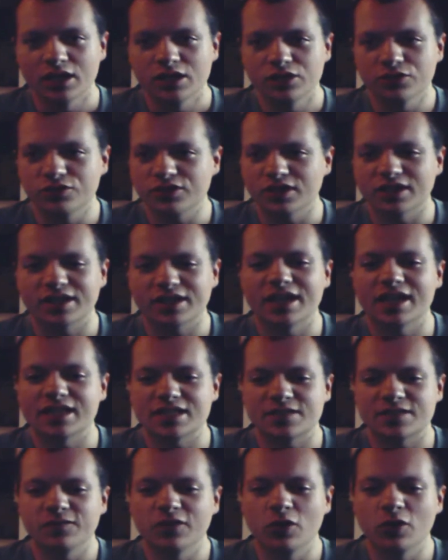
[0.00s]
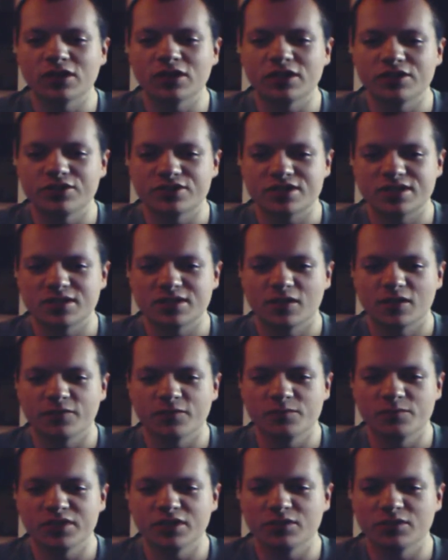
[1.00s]
you could have cast Float on yourself
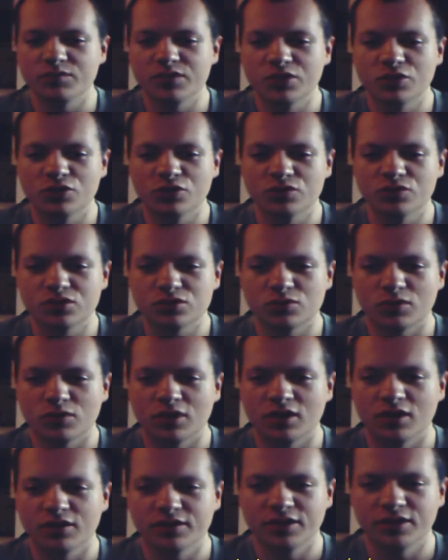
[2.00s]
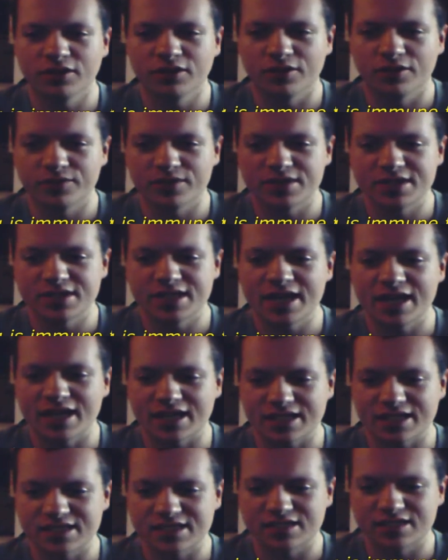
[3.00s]
and be immune to all the Earth
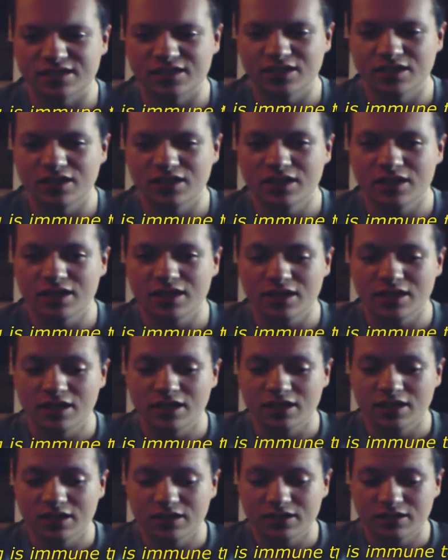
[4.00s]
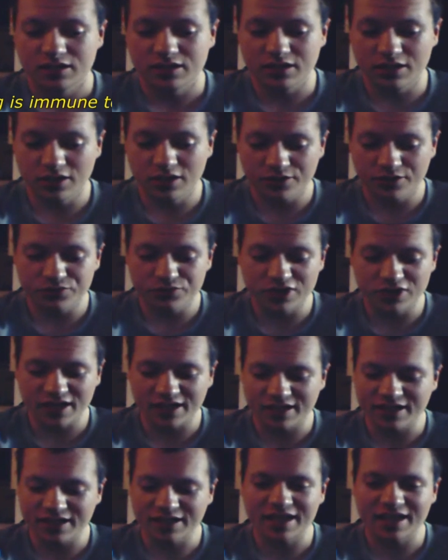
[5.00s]
attacks. The Earth
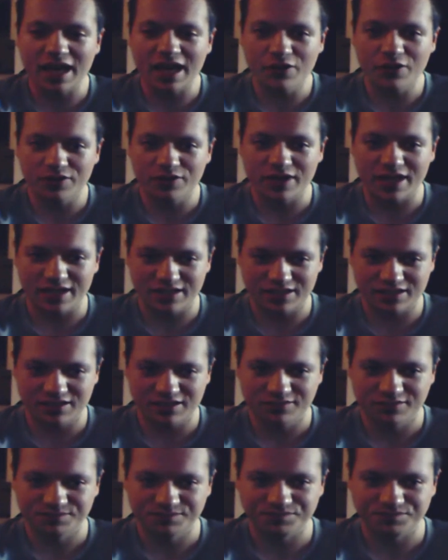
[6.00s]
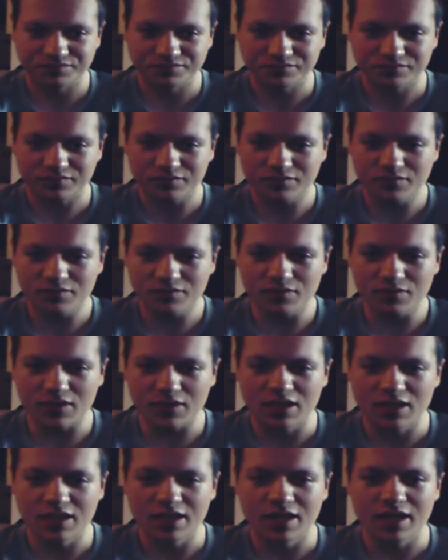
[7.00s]
Dragon can counter that.
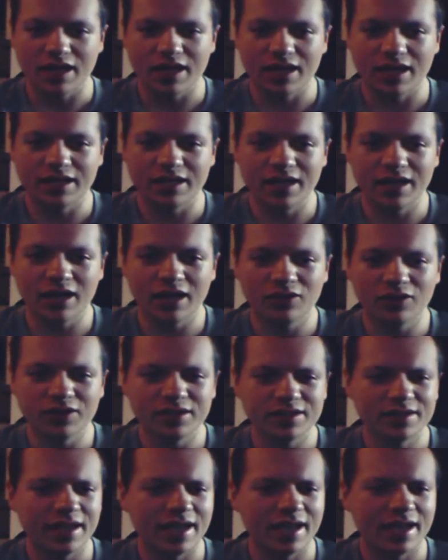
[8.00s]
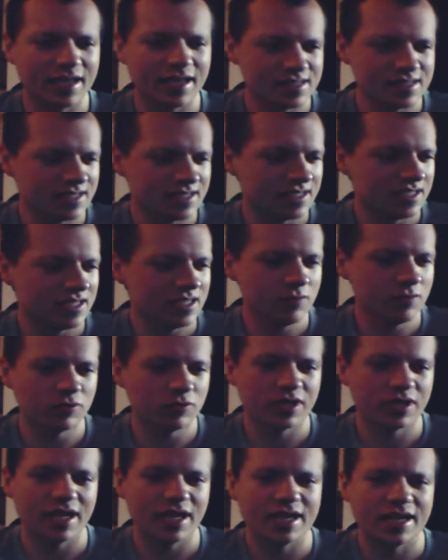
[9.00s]
And not only that, he will
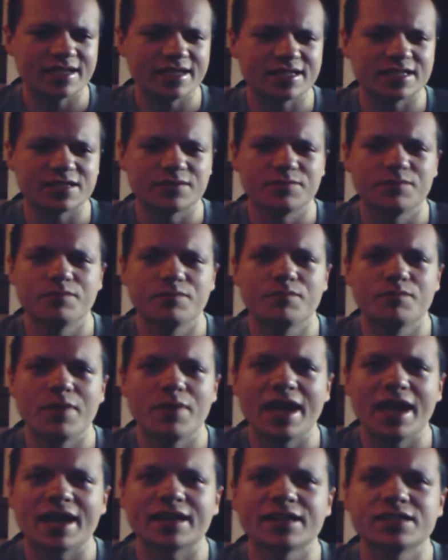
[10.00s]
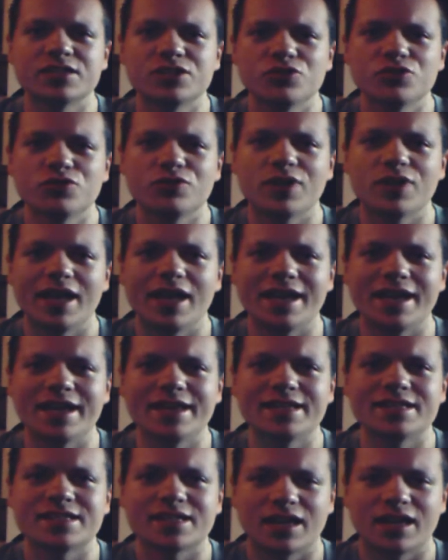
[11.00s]
cast Magnitude
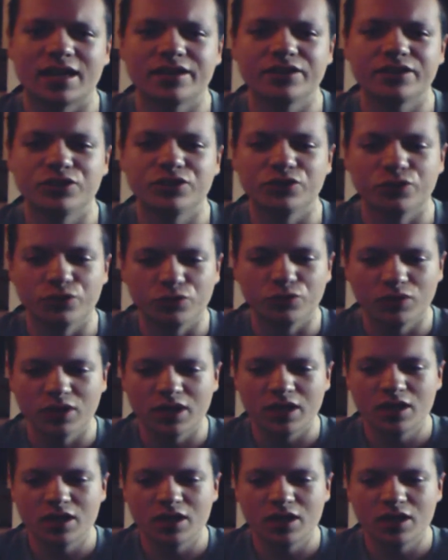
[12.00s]
8 on you,